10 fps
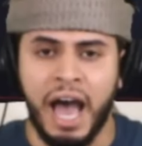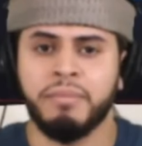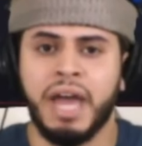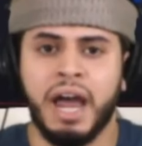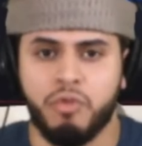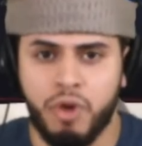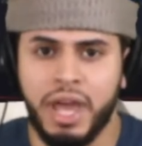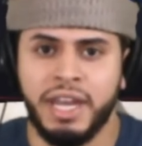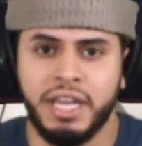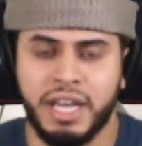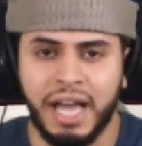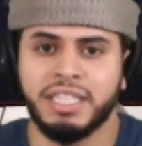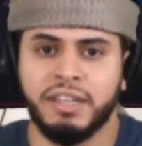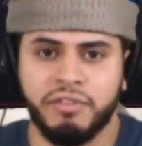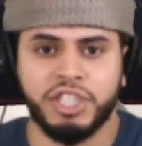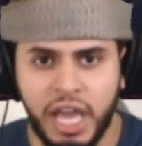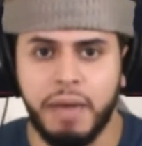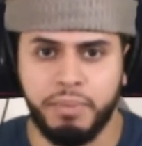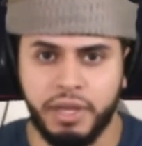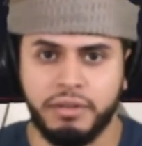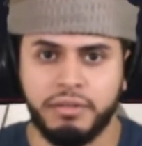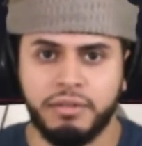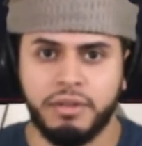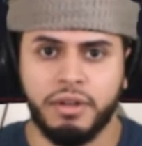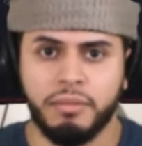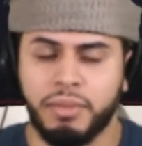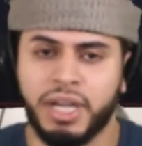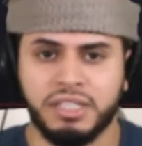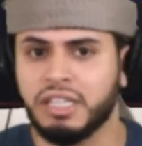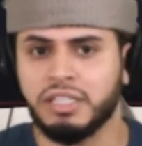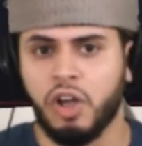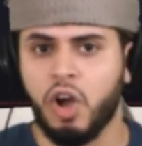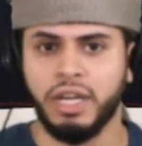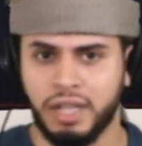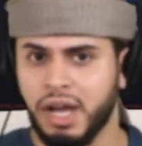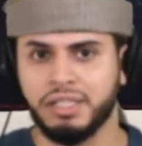I'm not ready kind of a champion, because that's all he